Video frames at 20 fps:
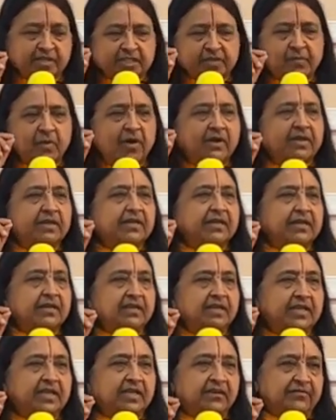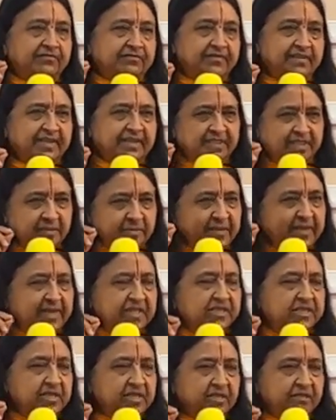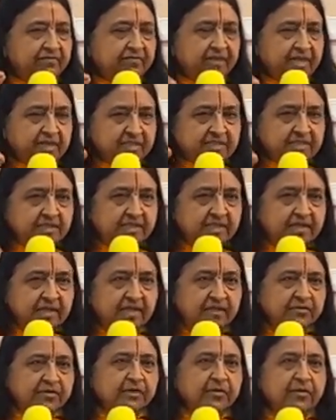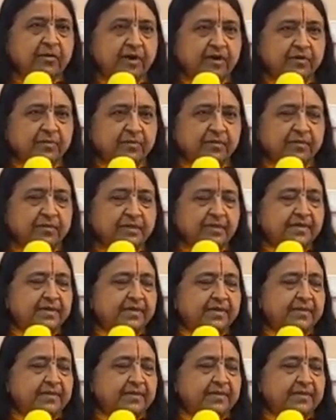small little leaf, like a spinach leaf, sticking to the bottom